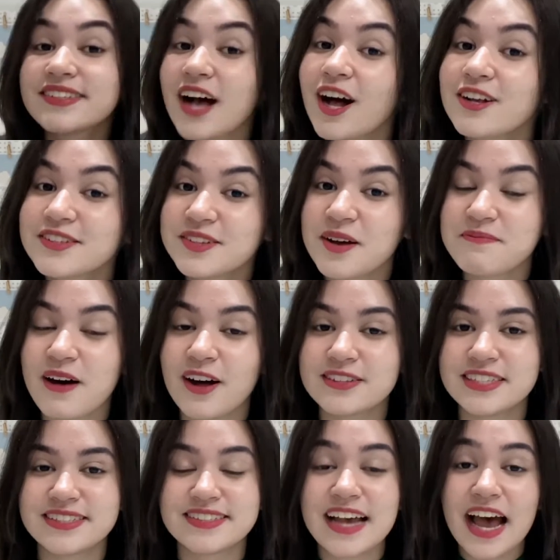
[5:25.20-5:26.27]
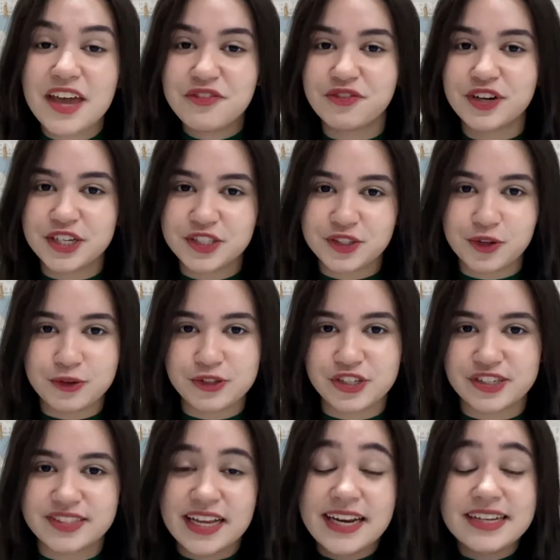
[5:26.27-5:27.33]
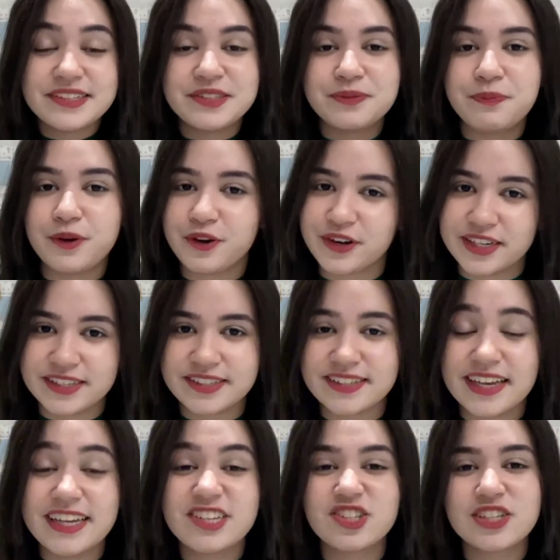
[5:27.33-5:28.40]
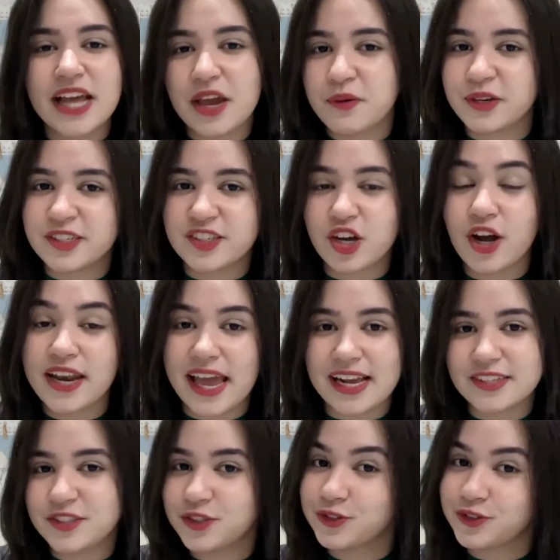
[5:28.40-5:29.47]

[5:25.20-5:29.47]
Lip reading: also about the diverse cultures and experience each language connects you